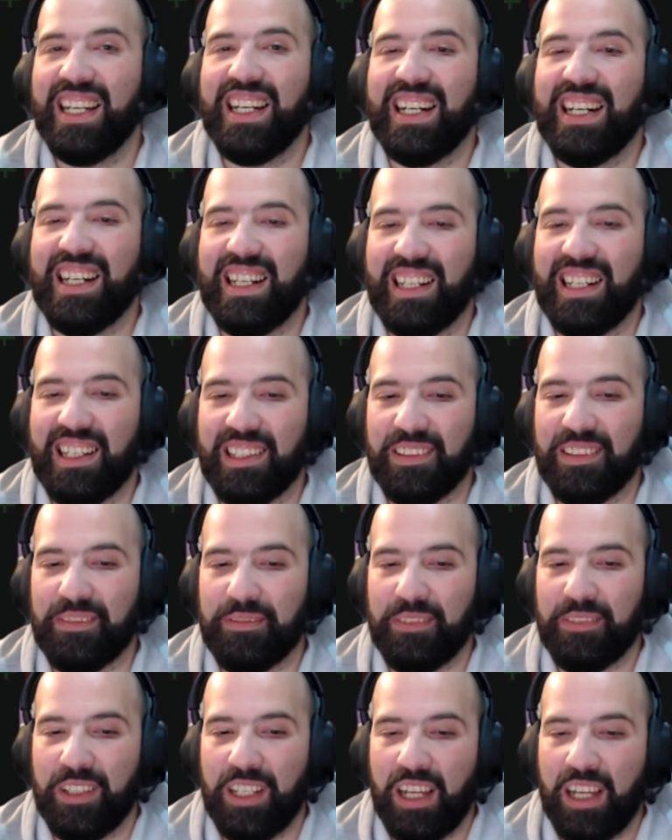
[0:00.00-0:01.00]
Um,
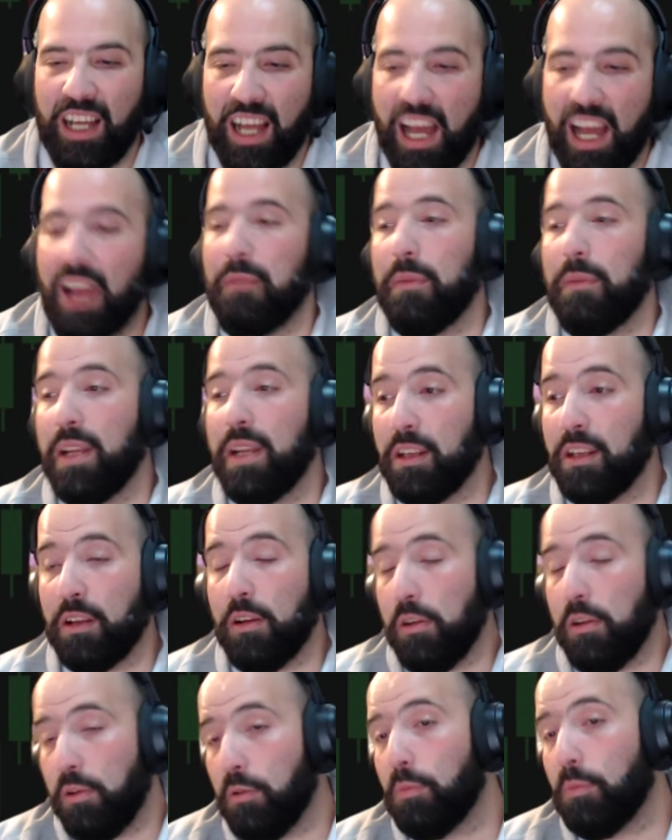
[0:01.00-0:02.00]
I mean,
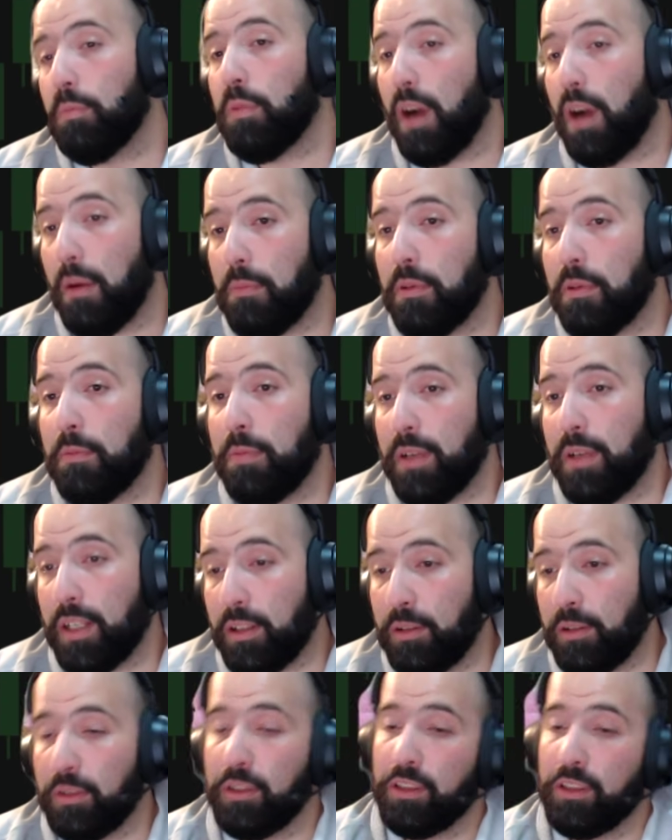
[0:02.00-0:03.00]
you probably
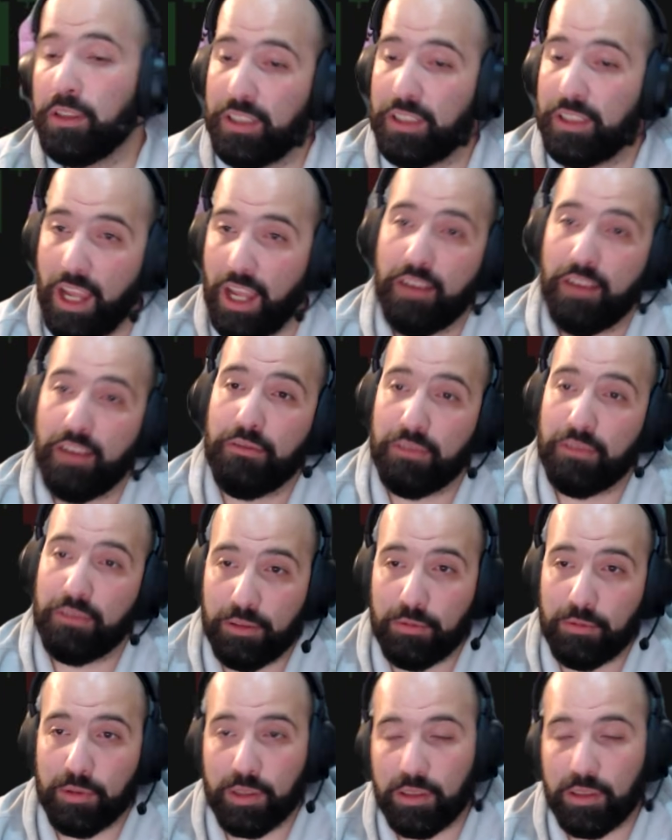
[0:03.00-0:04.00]
could if the
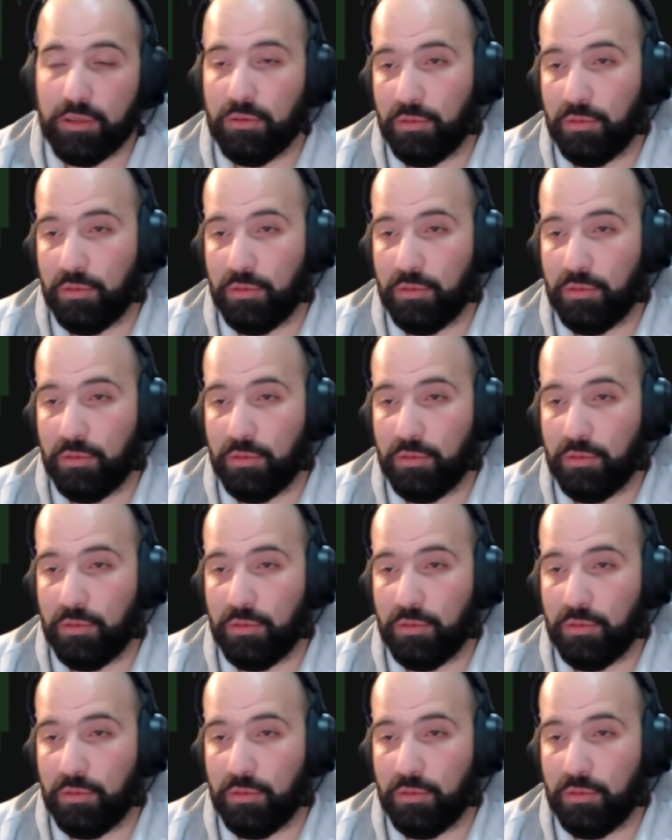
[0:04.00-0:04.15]
world